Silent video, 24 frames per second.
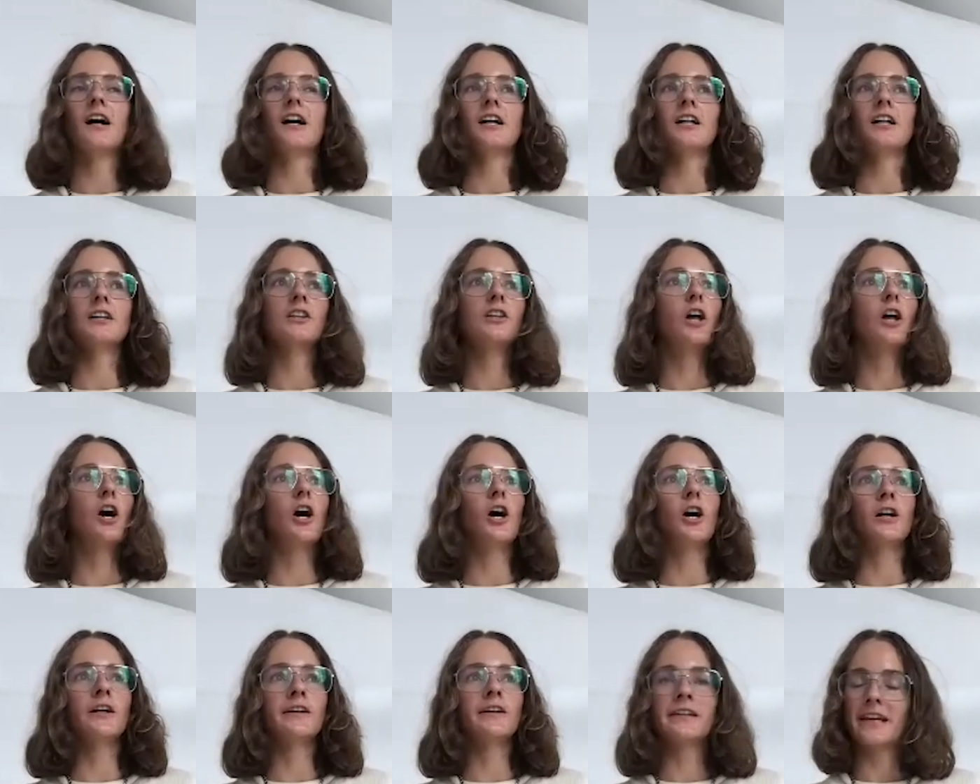a
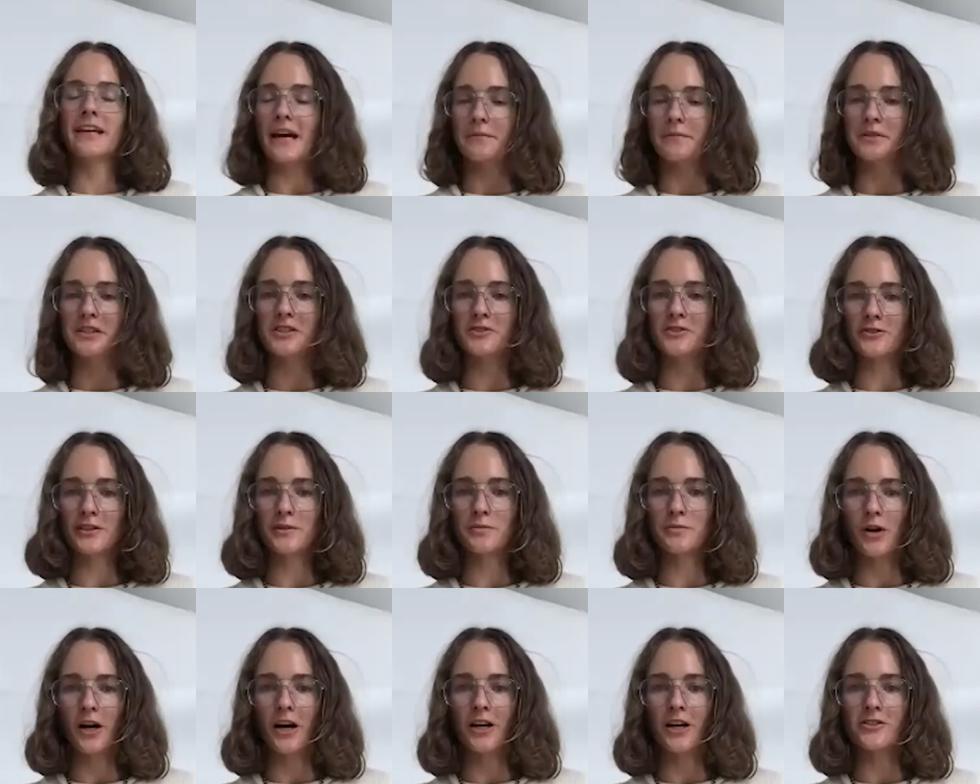long chemistry
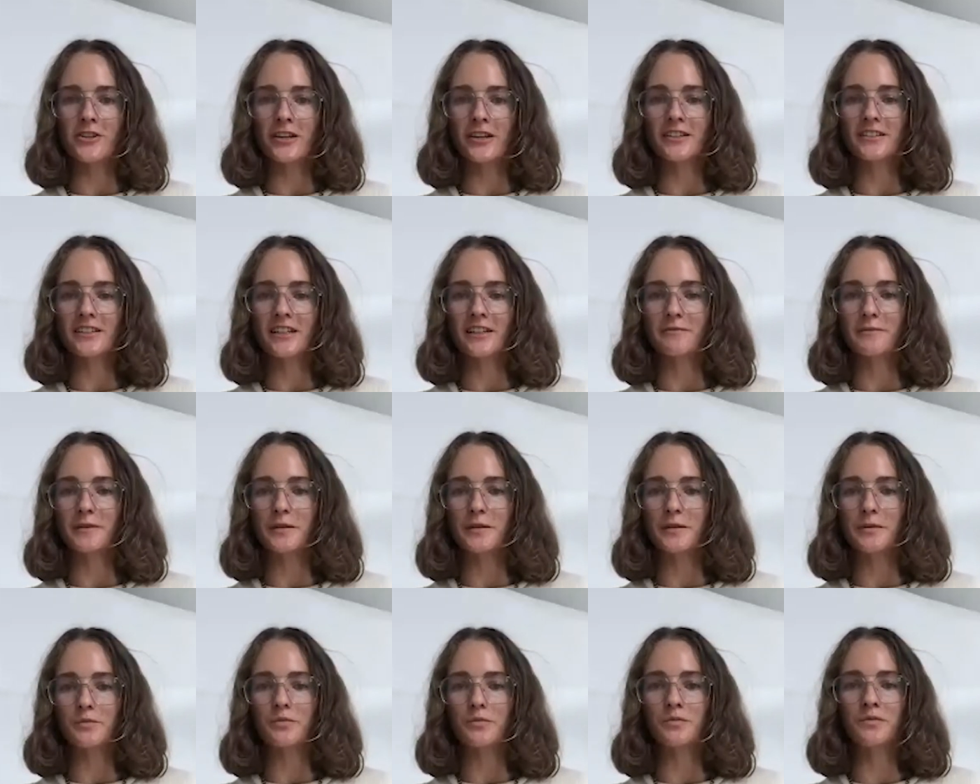project I've
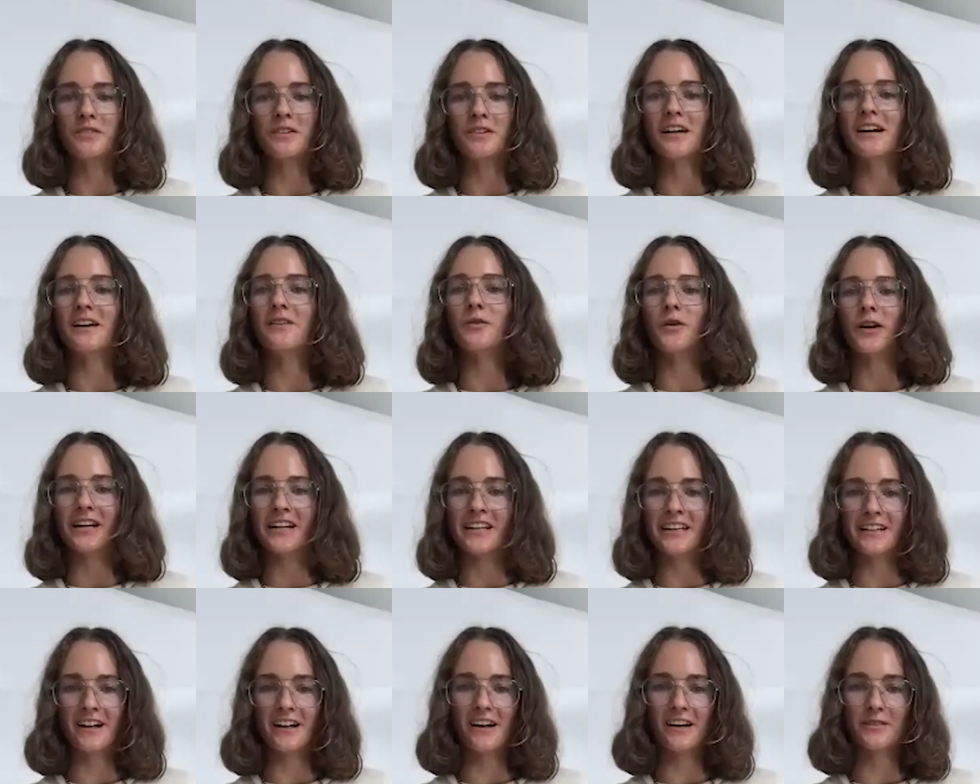been
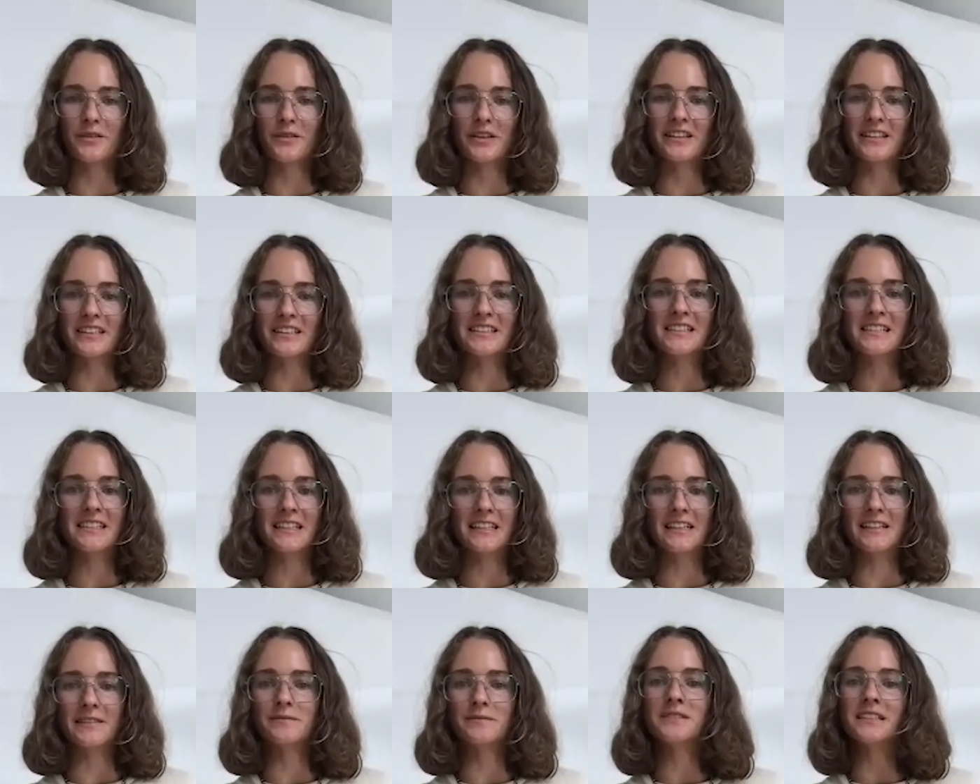working on with the
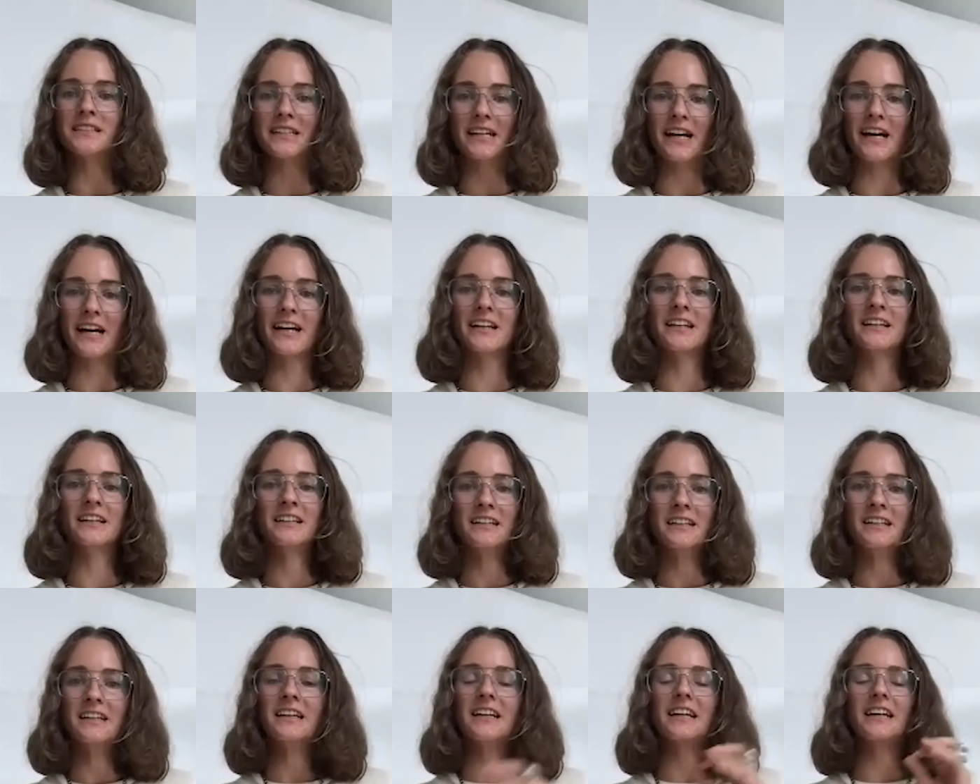team to get
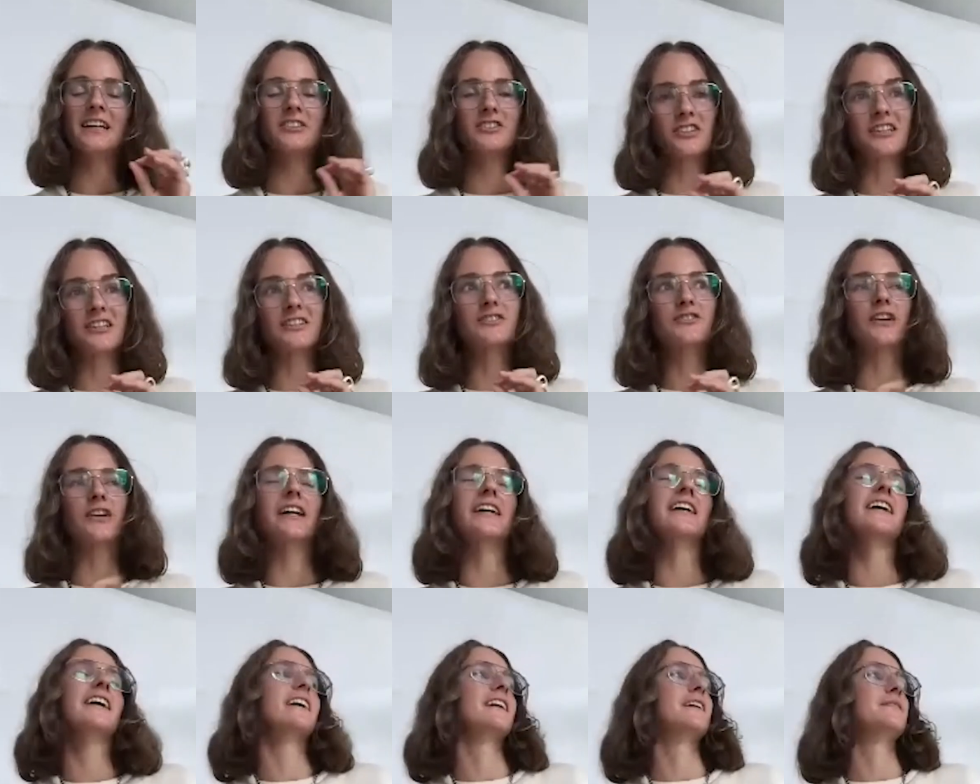it just
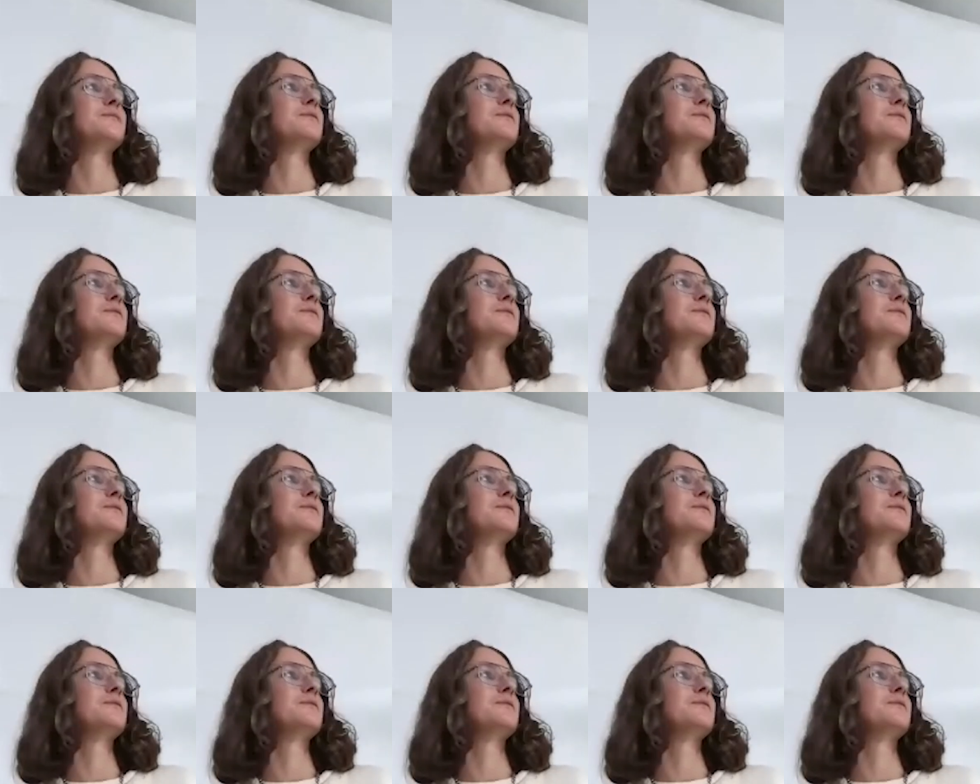right, and I'm